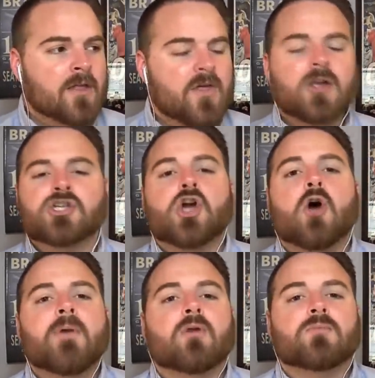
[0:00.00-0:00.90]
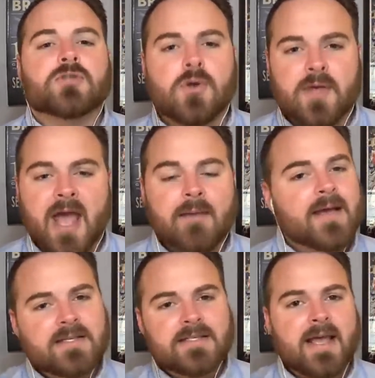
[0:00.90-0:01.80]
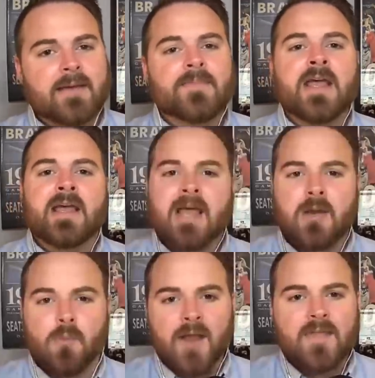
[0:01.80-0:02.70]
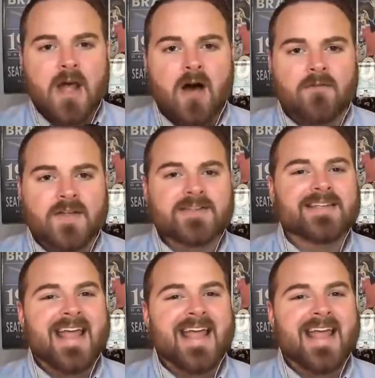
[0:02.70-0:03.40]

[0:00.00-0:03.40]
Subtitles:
Thought Joe Milton was okay. Biggest thing, he ran the offense.